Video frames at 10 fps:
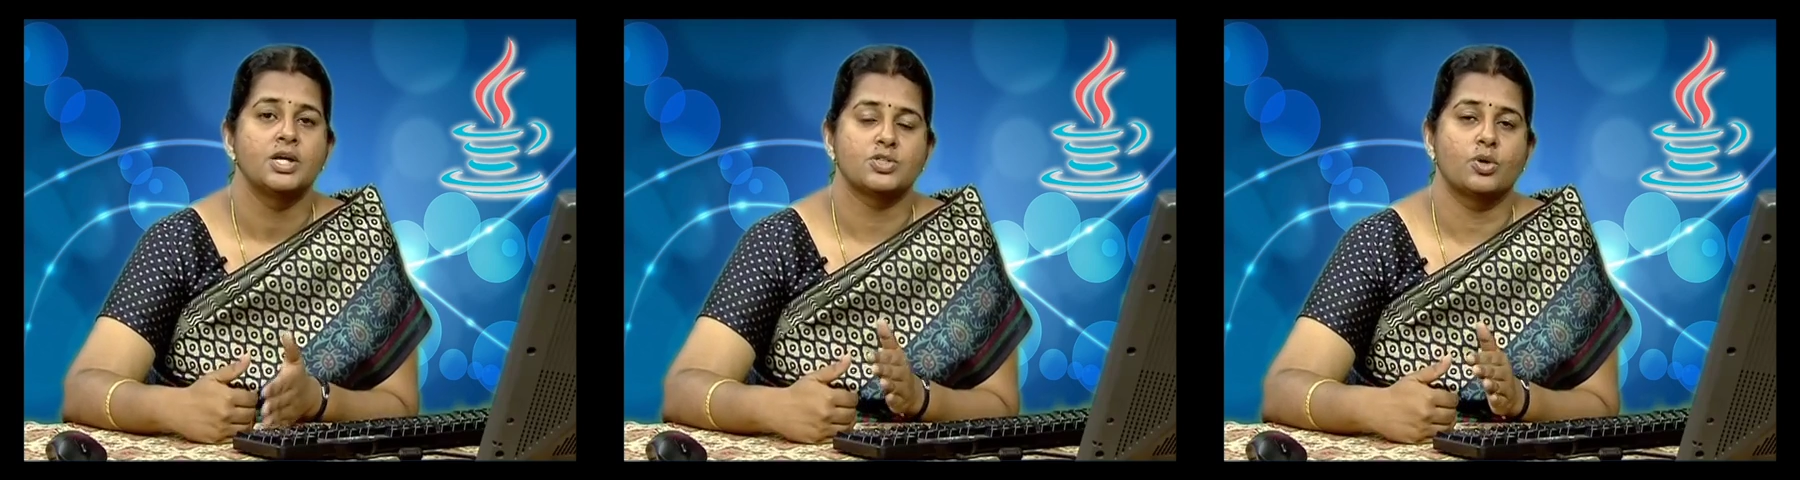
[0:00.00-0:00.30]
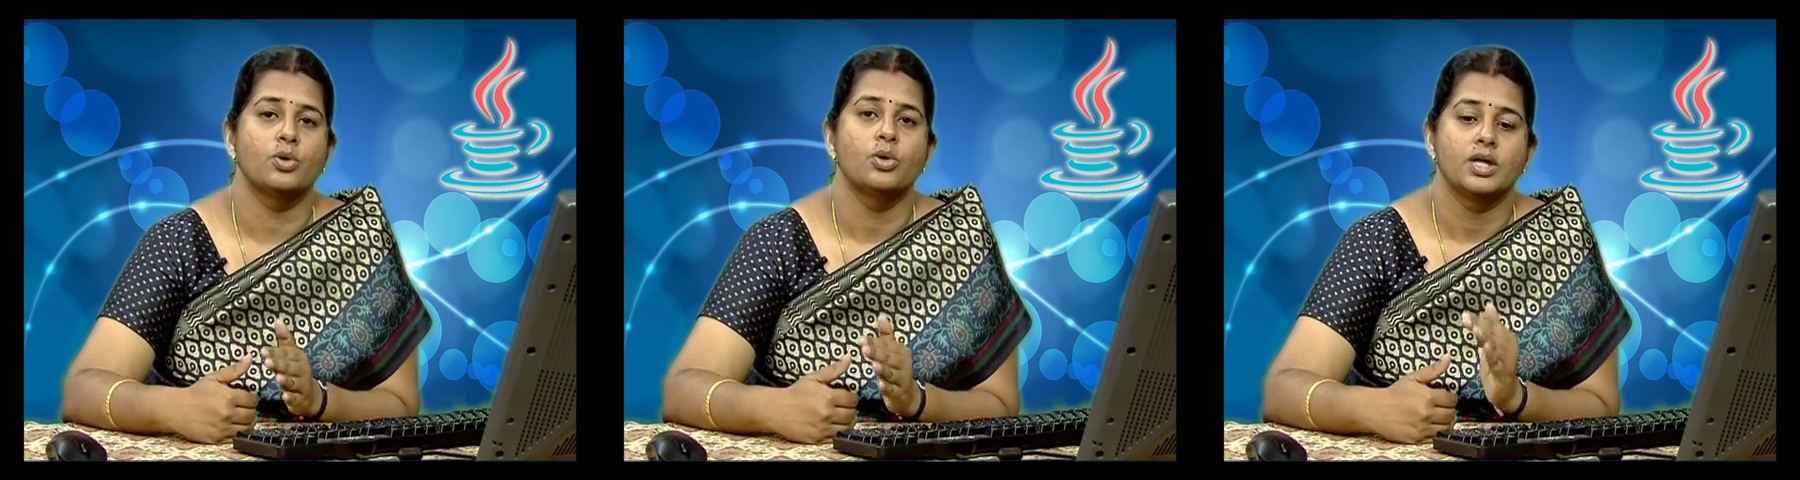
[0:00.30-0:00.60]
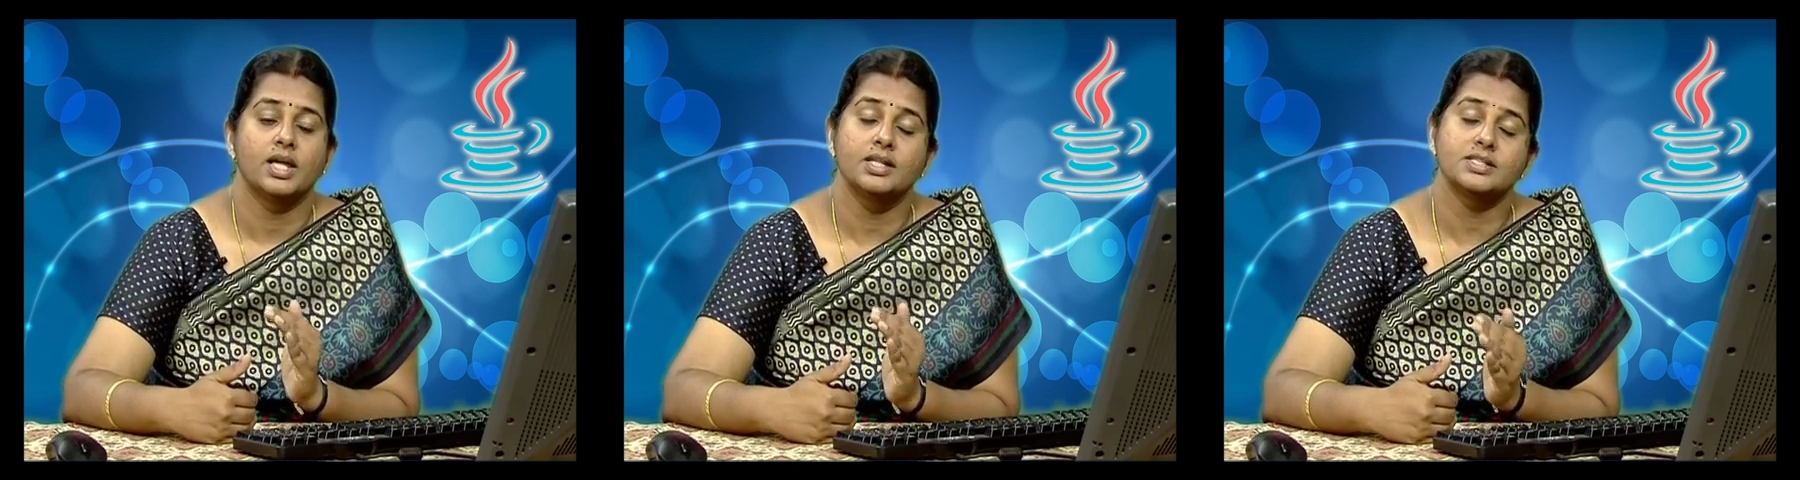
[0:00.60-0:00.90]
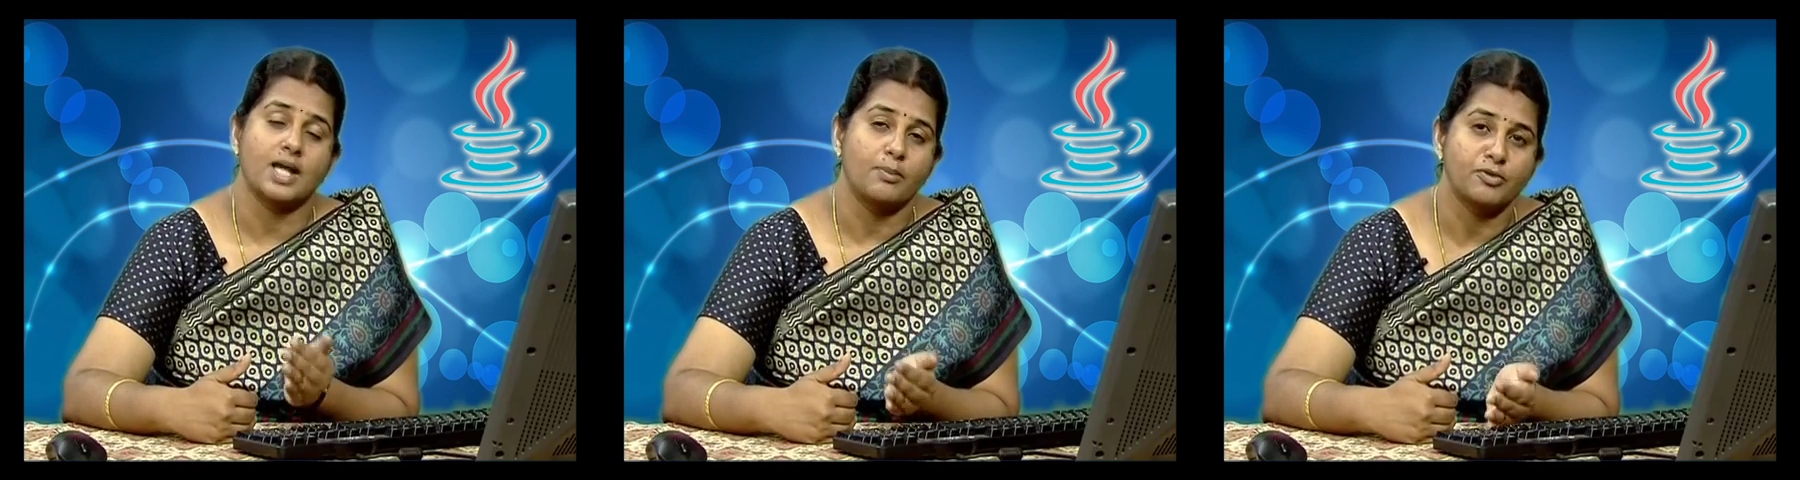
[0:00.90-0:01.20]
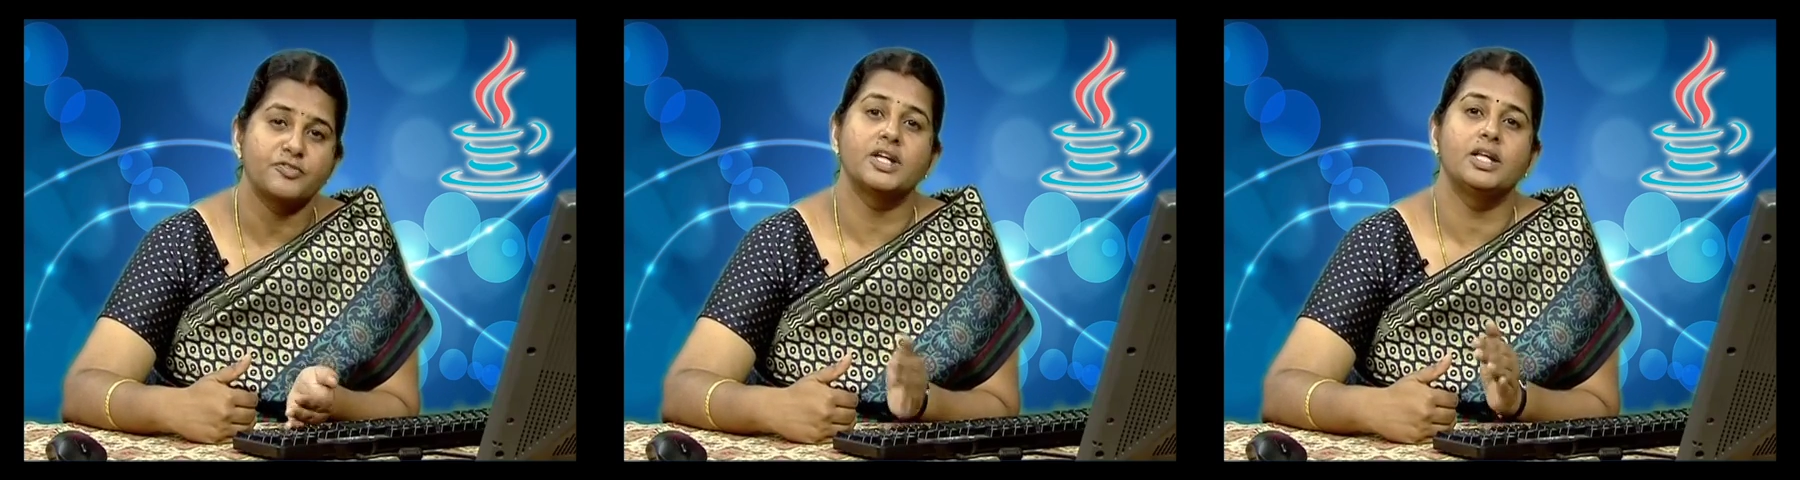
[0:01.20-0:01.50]
so in some
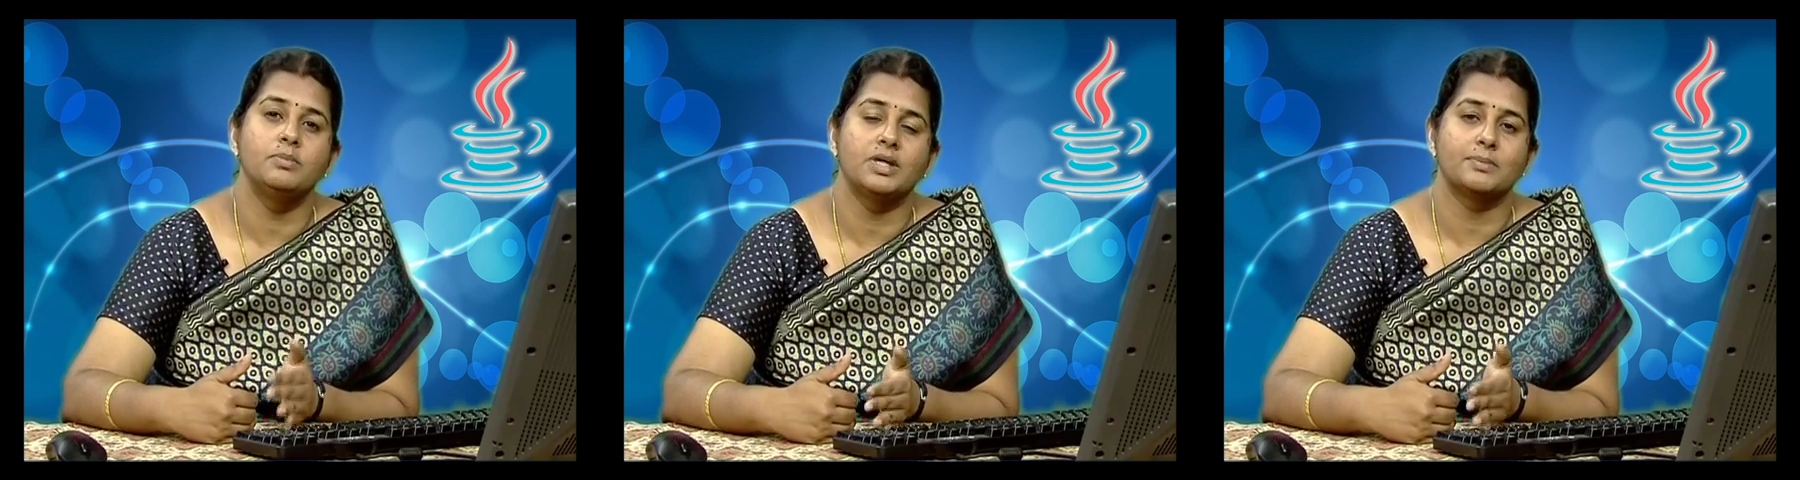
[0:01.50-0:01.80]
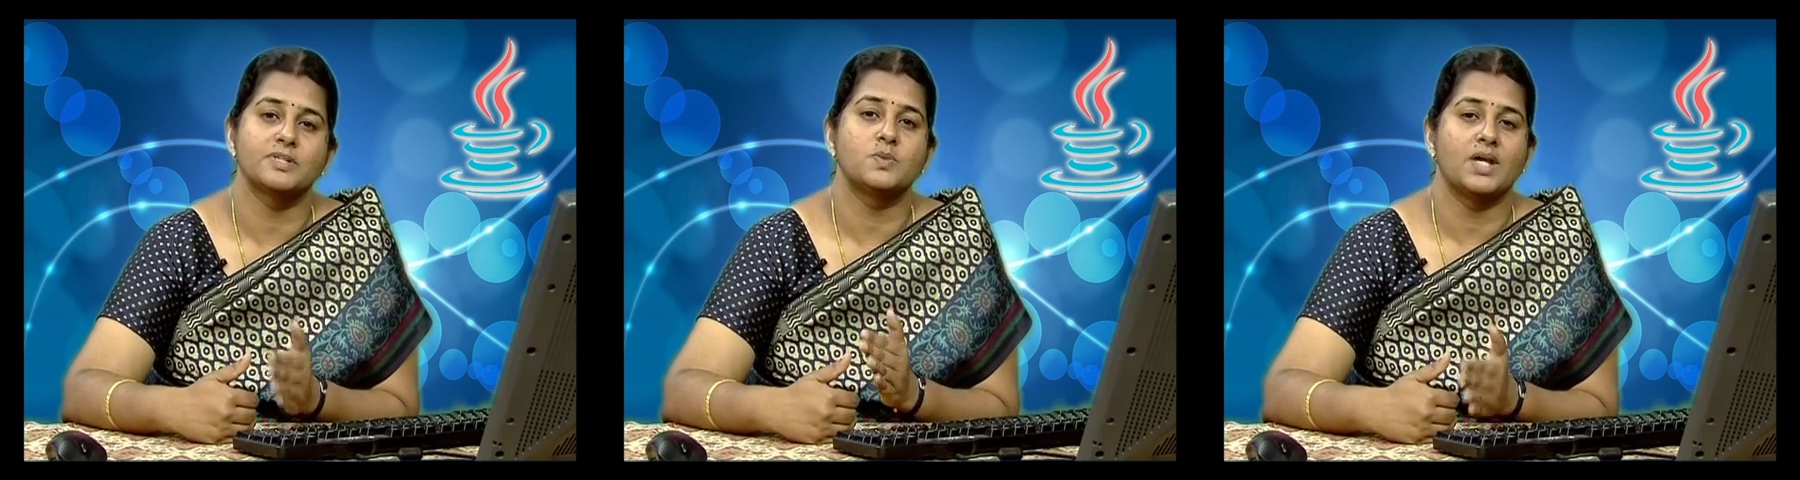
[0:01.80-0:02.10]
of the dbms